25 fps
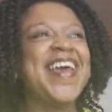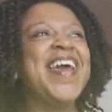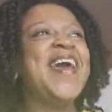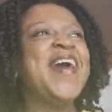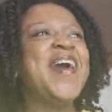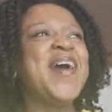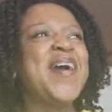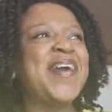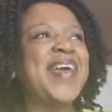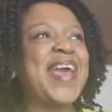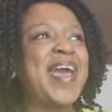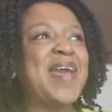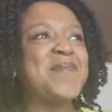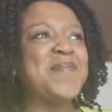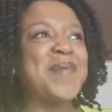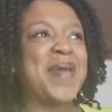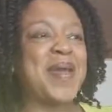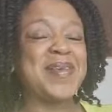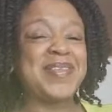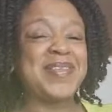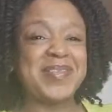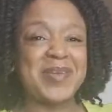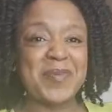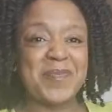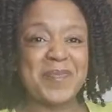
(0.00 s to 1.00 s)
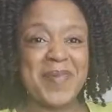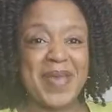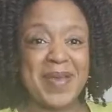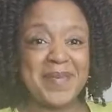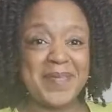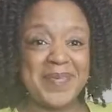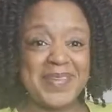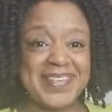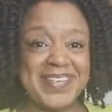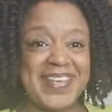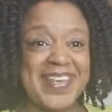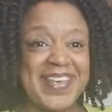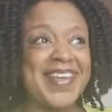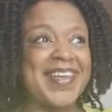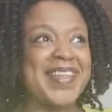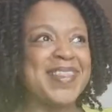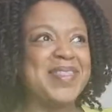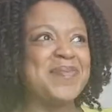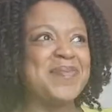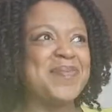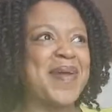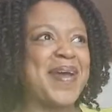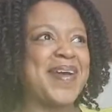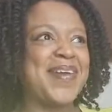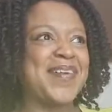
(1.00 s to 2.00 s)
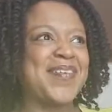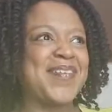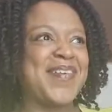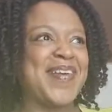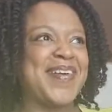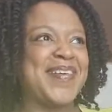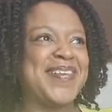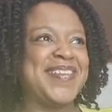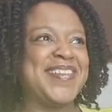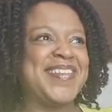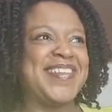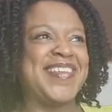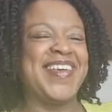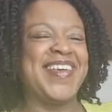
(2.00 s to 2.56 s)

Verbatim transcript: Okay, but so baby's here in the background.